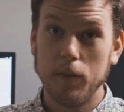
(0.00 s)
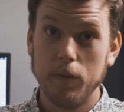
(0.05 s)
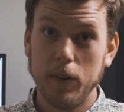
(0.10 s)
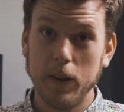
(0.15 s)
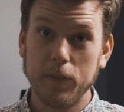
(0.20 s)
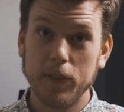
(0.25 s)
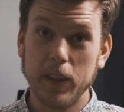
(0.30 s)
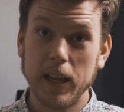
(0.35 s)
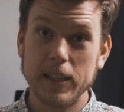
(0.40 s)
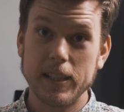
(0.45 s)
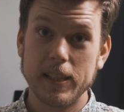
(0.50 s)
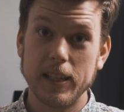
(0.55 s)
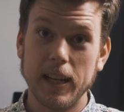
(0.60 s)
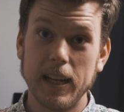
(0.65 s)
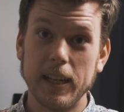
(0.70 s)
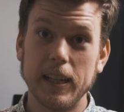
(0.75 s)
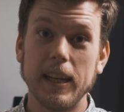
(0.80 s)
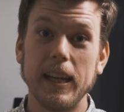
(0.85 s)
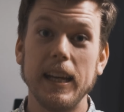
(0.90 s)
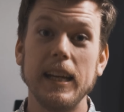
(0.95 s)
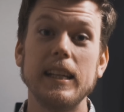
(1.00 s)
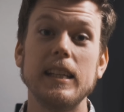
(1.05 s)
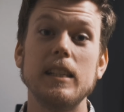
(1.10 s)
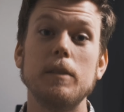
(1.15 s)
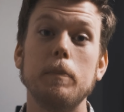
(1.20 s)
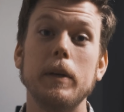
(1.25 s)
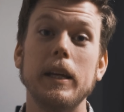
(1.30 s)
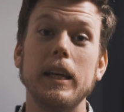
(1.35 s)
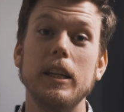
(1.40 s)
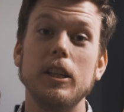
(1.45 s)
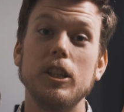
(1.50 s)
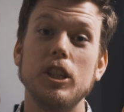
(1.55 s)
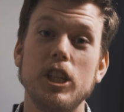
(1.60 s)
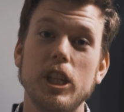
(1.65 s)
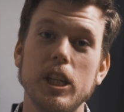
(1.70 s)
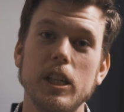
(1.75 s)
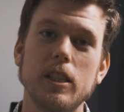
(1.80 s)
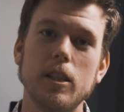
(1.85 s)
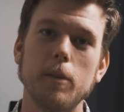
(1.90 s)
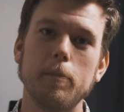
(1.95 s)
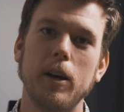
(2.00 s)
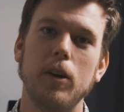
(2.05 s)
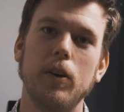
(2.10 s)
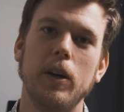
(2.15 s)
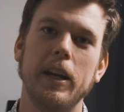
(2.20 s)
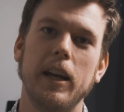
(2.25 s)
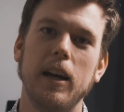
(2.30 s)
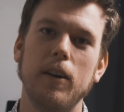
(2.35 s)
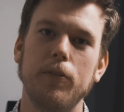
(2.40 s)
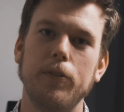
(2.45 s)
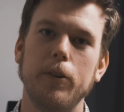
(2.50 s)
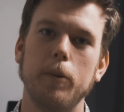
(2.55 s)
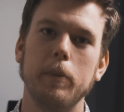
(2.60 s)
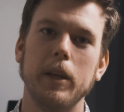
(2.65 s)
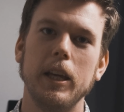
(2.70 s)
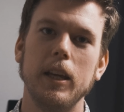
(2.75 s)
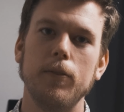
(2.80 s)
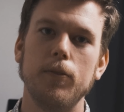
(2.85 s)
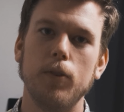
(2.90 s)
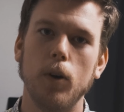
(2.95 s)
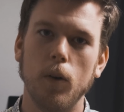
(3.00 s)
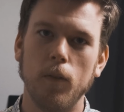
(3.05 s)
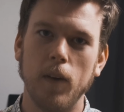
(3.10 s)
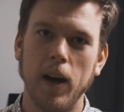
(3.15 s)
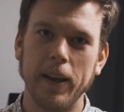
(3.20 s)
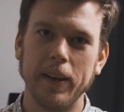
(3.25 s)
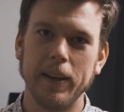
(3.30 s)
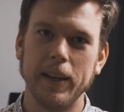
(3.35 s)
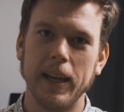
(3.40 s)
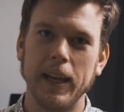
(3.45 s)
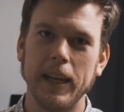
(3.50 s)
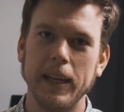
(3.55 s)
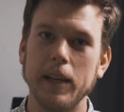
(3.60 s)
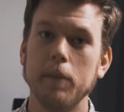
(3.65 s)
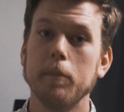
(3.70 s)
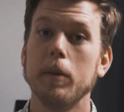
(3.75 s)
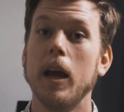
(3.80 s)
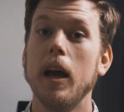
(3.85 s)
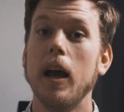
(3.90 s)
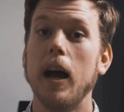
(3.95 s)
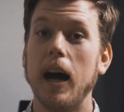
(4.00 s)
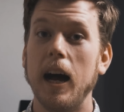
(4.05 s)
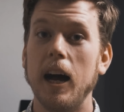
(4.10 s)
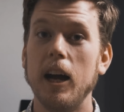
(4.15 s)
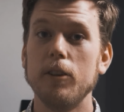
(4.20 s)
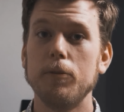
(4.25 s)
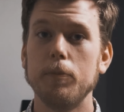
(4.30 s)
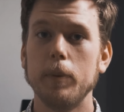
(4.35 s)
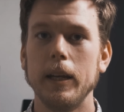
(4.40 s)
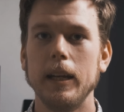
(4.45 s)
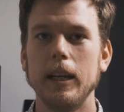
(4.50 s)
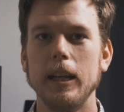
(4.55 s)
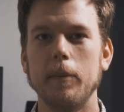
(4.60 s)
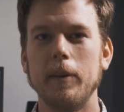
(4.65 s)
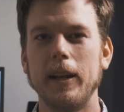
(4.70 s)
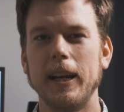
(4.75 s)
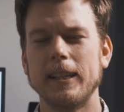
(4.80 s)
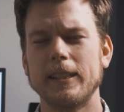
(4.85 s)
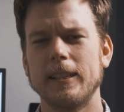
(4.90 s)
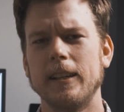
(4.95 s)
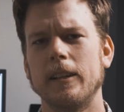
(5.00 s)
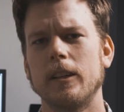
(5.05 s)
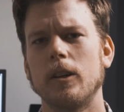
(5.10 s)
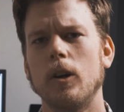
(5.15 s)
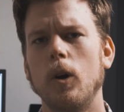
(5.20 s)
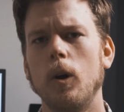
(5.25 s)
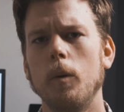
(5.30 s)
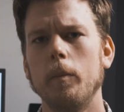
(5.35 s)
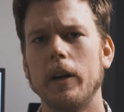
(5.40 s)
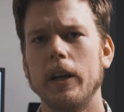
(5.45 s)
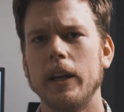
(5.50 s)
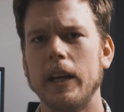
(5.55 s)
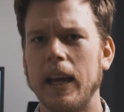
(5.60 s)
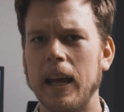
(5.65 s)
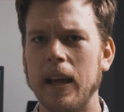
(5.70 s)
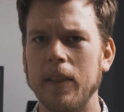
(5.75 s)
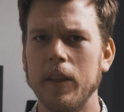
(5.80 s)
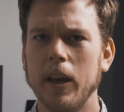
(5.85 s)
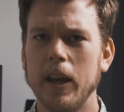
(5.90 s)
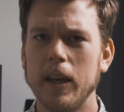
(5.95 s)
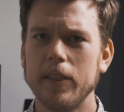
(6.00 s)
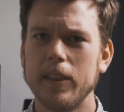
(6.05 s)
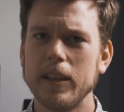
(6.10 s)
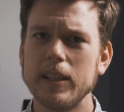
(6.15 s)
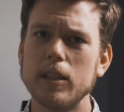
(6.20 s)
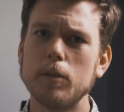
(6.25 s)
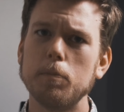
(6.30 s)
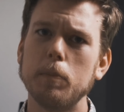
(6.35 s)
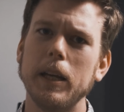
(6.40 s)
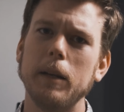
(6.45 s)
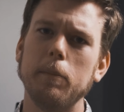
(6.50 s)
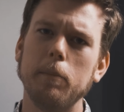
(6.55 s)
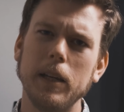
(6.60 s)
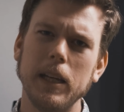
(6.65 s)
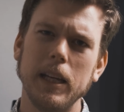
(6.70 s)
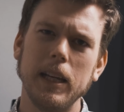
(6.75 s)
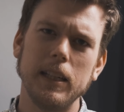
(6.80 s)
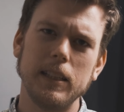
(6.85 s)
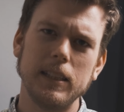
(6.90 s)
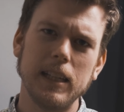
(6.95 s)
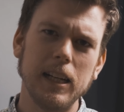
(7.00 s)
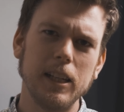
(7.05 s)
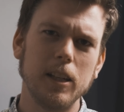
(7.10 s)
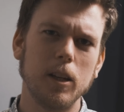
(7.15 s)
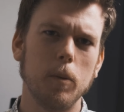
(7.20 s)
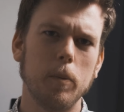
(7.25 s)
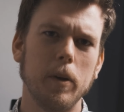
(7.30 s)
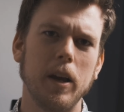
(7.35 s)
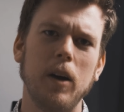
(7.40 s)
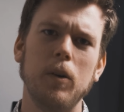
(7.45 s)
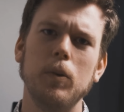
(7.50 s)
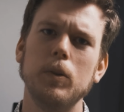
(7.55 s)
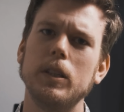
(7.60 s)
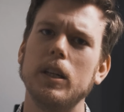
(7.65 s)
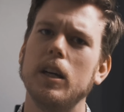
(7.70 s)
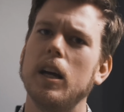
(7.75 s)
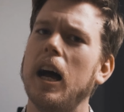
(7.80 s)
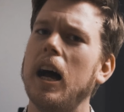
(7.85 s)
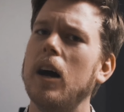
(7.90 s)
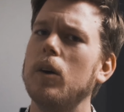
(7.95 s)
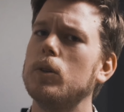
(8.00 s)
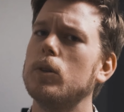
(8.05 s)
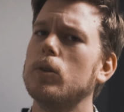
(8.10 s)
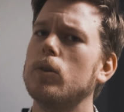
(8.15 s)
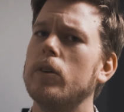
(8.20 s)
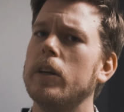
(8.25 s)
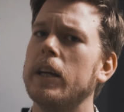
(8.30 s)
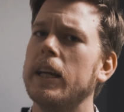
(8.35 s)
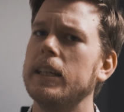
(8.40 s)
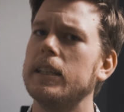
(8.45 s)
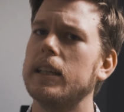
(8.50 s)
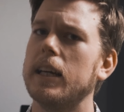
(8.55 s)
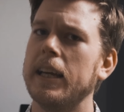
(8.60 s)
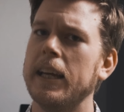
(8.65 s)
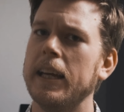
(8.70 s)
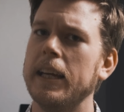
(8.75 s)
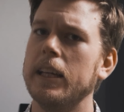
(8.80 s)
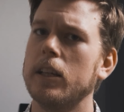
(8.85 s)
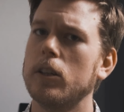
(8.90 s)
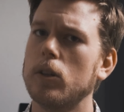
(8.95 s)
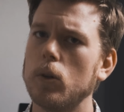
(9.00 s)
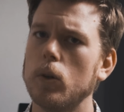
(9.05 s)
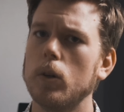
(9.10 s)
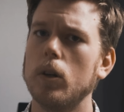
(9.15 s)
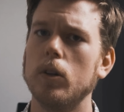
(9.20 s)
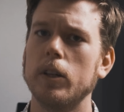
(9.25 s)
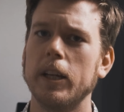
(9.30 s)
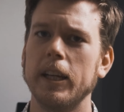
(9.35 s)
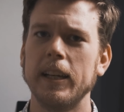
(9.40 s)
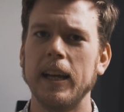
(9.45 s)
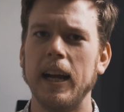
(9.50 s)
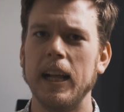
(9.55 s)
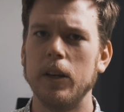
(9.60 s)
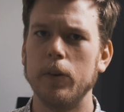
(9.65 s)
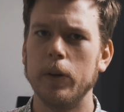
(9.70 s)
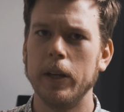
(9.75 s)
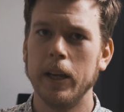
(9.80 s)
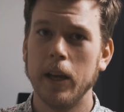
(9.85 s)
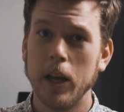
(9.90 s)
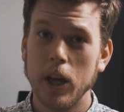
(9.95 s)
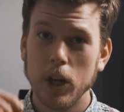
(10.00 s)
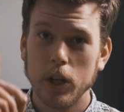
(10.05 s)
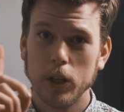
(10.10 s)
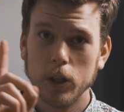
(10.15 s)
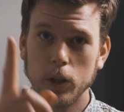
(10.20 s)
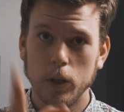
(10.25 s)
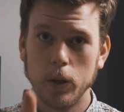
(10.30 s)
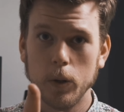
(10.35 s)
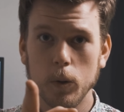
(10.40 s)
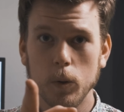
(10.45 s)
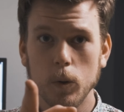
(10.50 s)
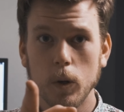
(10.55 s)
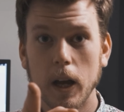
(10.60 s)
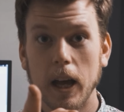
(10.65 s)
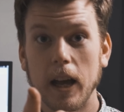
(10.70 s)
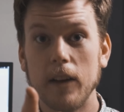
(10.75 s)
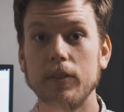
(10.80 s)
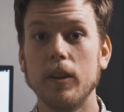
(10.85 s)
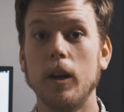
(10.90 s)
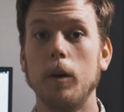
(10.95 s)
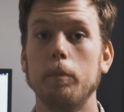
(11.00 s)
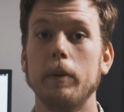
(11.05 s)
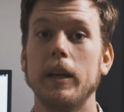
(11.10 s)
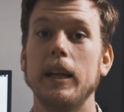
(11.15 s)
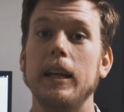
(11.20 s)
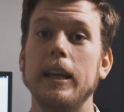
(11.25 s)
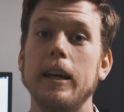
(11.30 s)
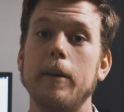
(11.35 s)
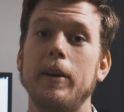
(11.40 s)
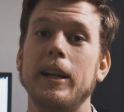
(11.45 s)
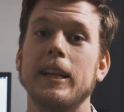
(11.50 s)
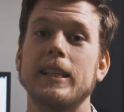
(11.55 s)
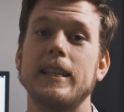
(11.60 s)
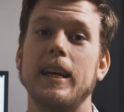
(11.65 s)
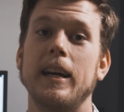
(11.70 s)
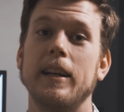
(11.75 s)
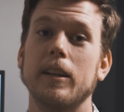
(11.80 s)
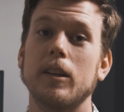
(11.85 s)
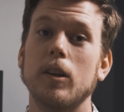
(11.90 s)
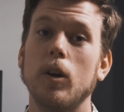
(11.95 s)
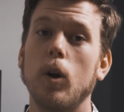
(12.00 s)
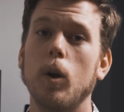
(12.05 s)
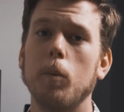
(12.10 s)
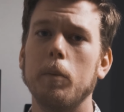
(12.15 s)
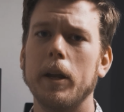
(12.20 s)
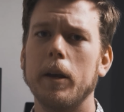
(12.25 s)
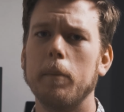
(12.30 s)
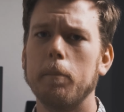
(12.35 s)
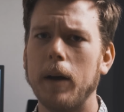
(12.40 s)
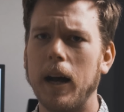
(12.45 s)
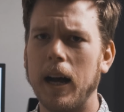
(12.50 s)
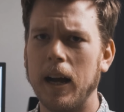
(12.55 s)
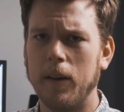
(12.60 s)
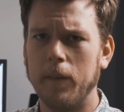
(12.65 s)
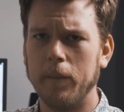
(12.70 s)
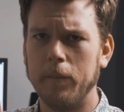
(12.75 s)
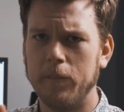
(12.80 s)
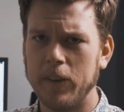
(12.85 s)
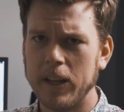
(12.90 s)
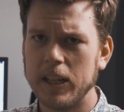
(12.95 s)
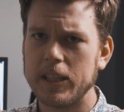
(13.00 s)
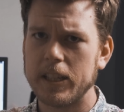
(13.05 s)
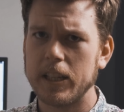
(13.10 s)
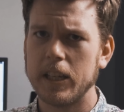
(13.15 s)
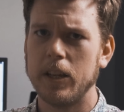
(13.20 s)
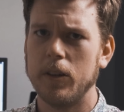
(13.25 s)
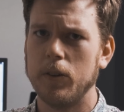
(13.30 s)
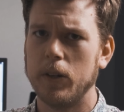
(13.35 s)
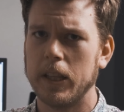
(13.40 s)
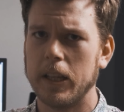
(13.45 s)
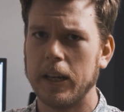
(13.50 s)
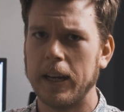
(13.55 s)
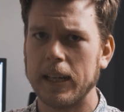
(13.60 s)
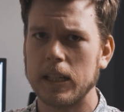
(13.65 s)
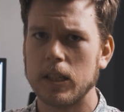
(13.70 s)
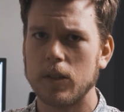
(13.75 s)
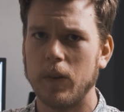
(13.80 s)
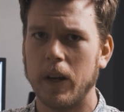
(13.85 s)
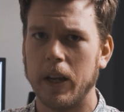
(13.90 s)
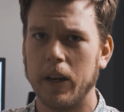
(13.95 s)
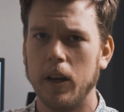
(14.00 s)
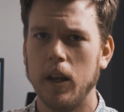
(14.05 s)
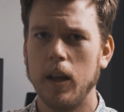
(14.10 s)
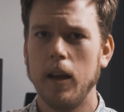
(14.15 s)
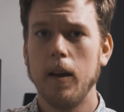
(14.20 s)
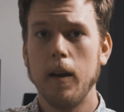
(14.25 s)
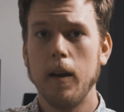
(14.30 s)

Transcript: With that said, it has been just about enough from me for one day. I've been Liam Alexander Colman, and this has been me telling you about how to create a good-looking gallery. You have not been Liam Alexander Colman, but I will see you in the next one.